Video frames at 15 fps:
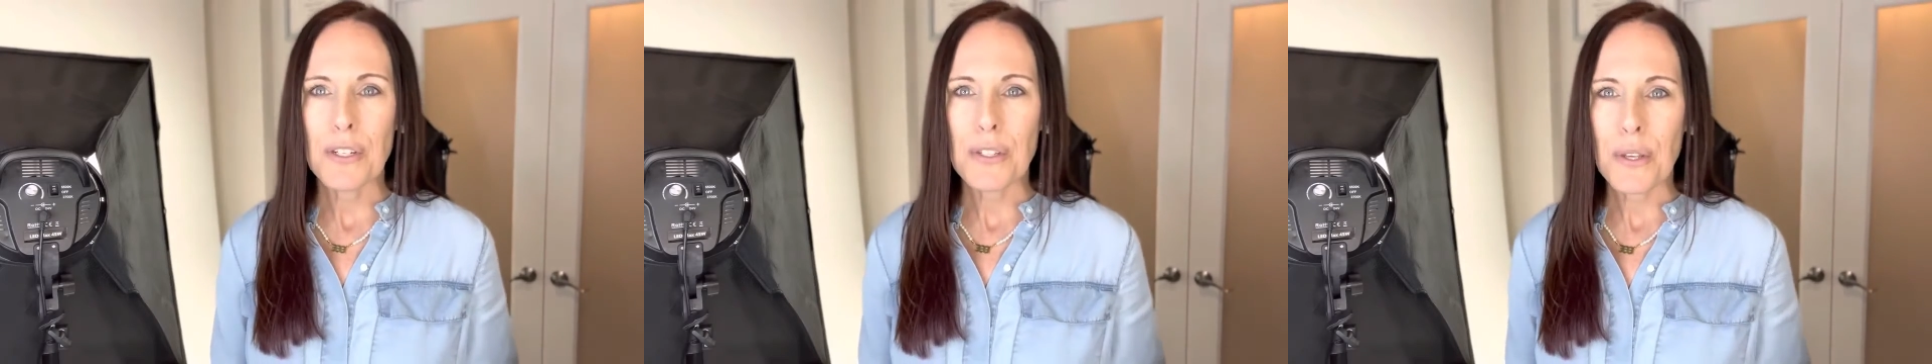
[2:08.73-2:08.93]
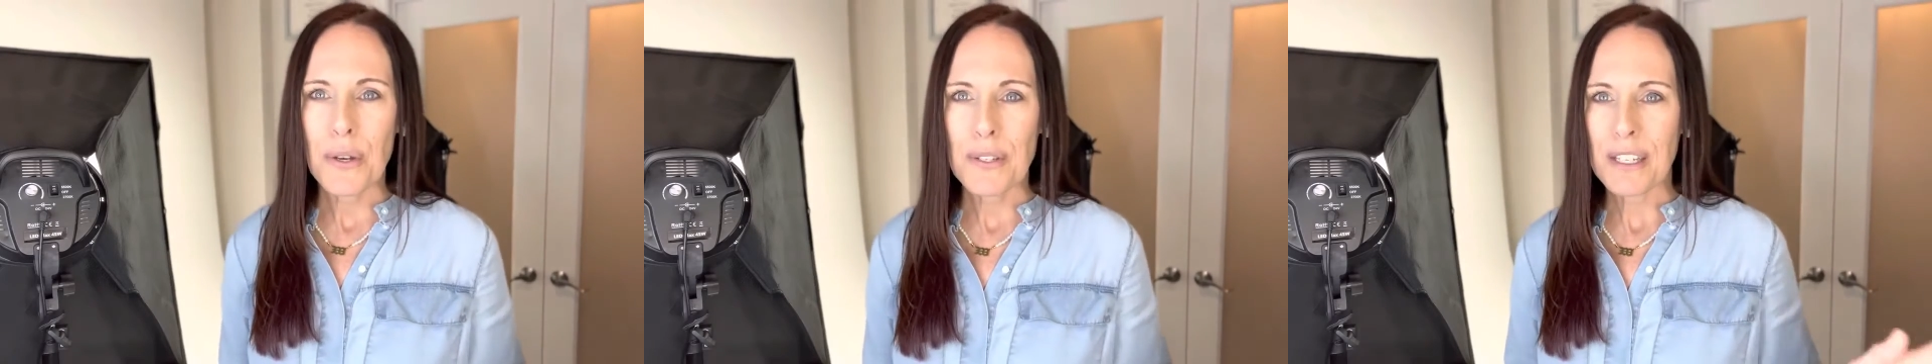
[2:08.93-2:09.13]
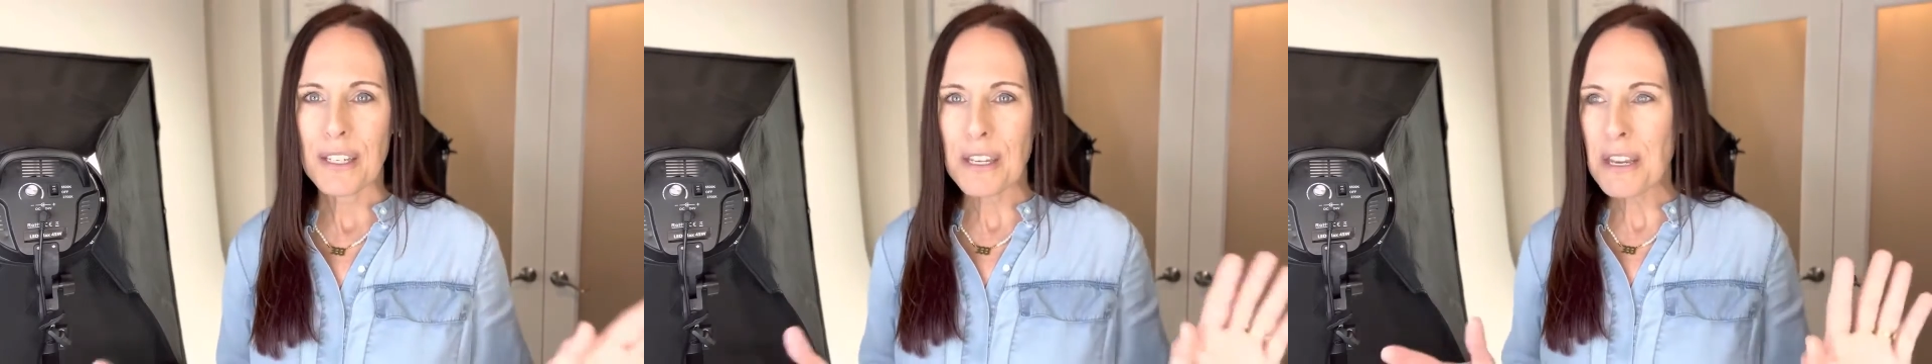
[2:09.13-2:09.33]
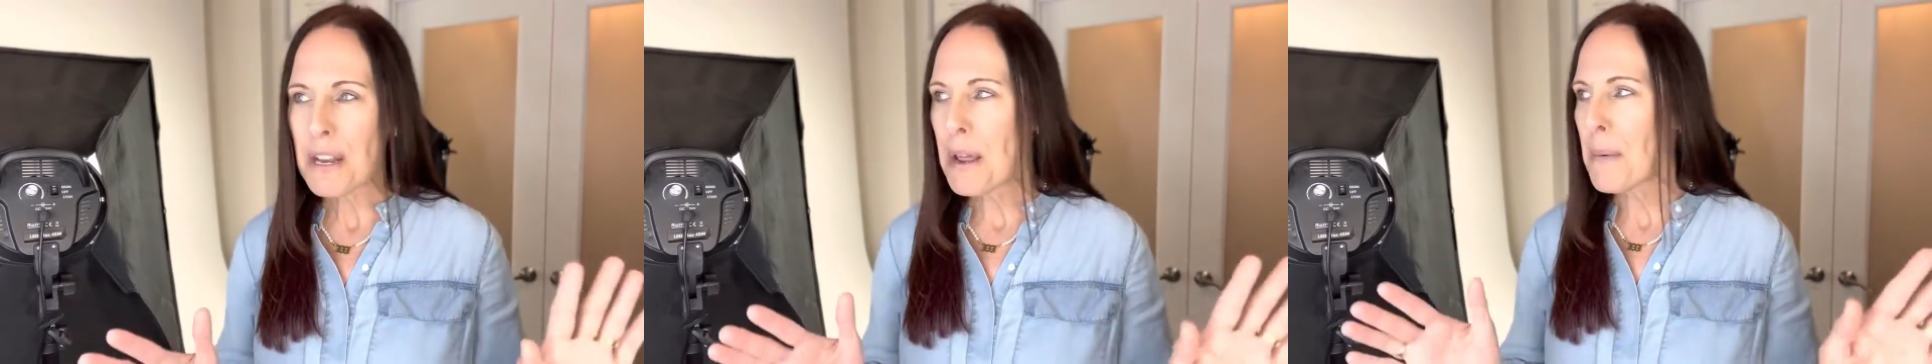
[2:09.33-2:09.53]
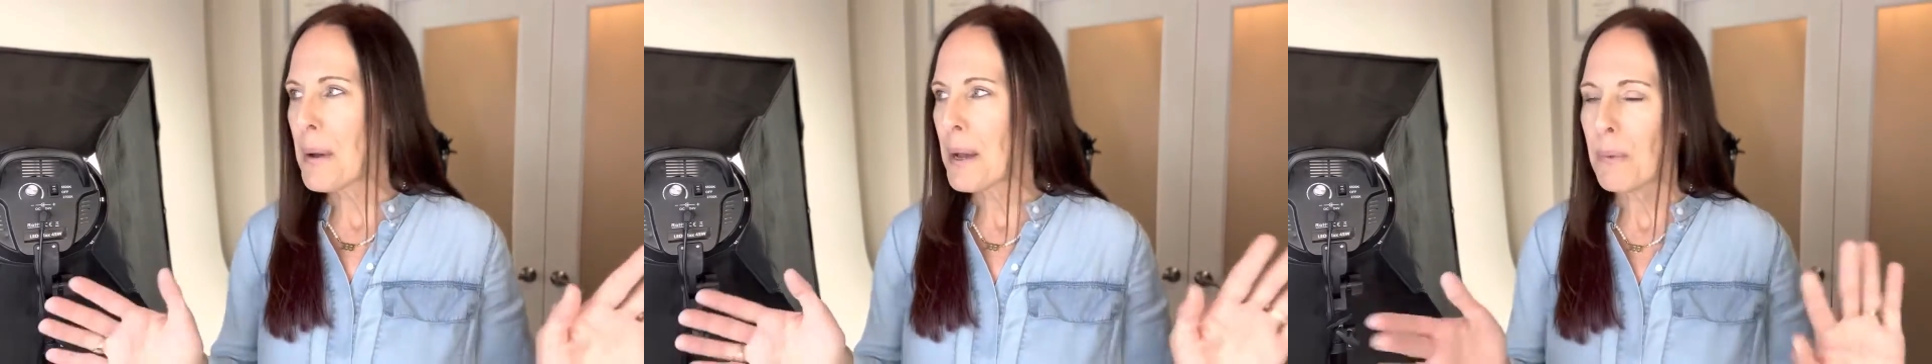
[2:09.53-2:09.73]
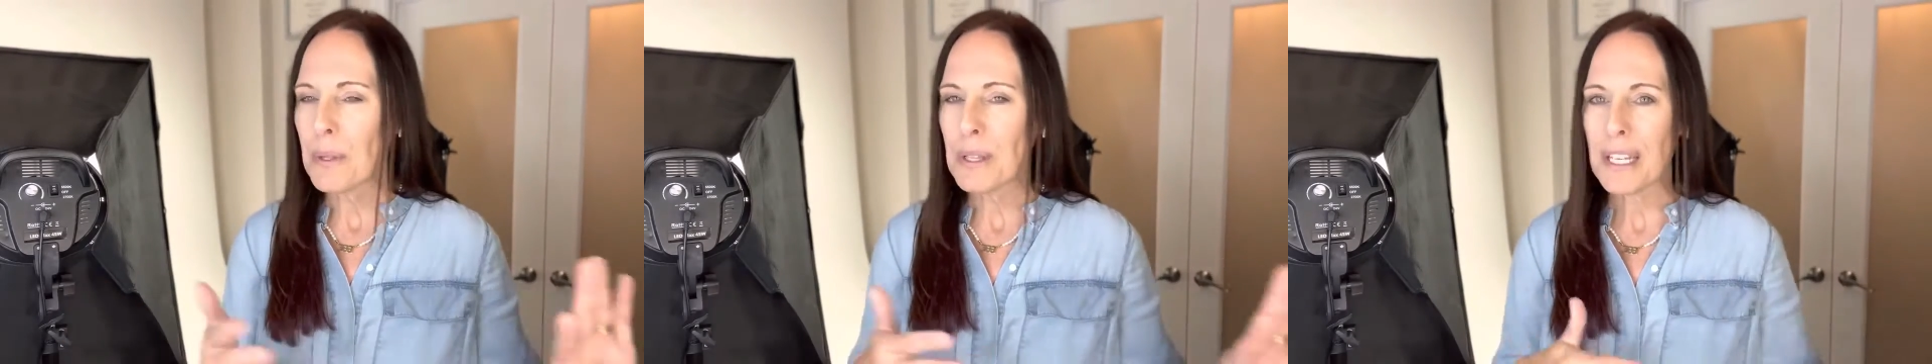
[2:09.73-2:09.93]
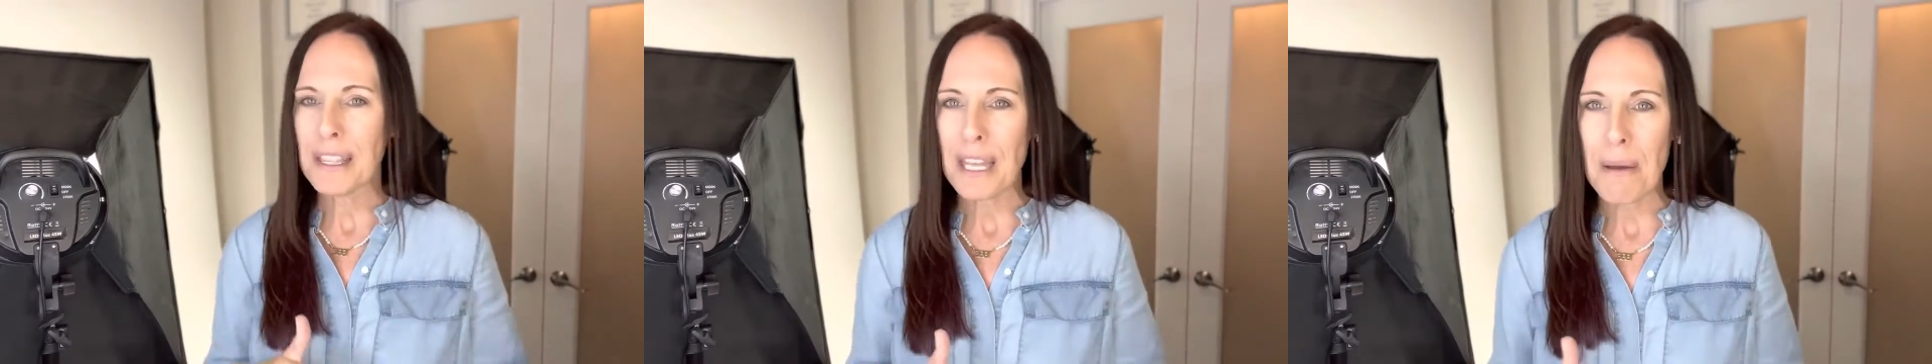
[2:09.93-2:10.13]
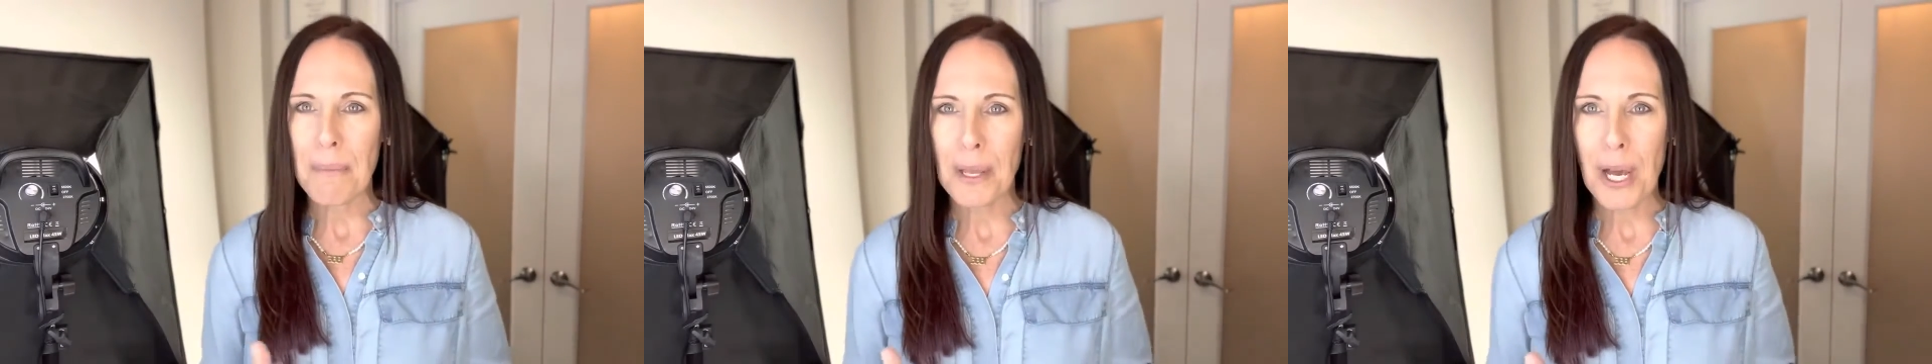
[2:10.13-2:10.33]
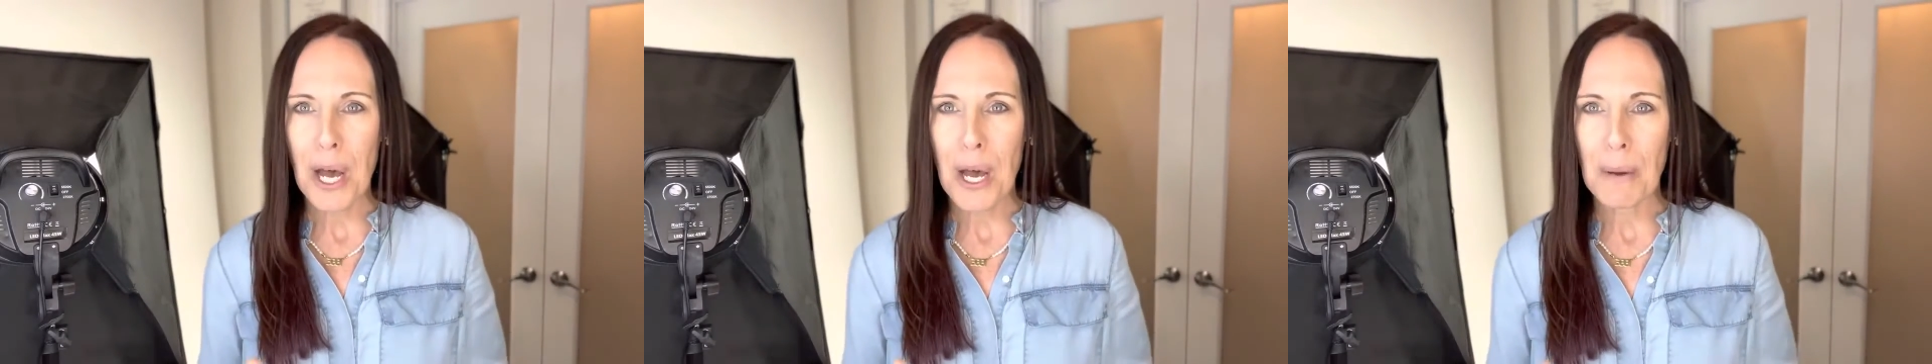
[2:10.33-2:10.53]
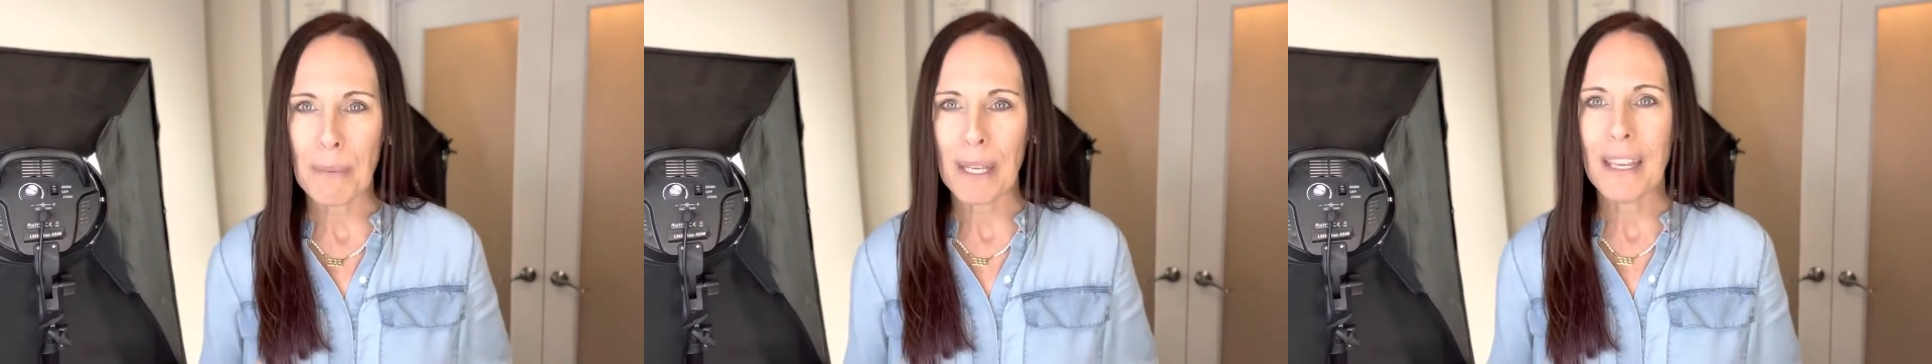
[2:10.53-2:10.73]
So I was like, you know what? We'll let that be a
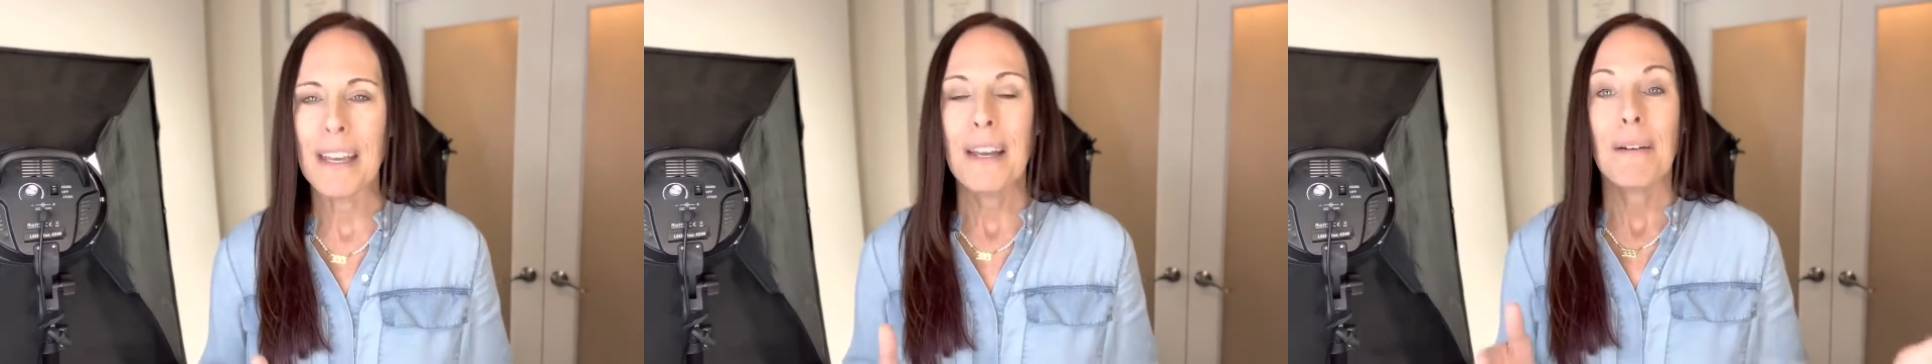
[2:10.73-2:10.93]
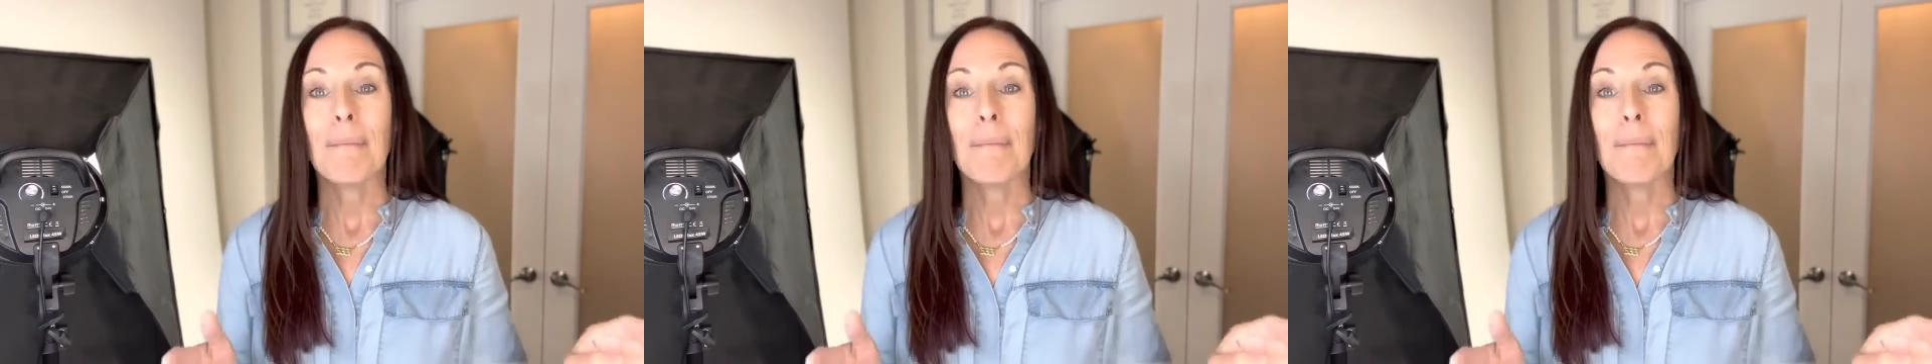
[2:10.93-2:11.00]
hobby.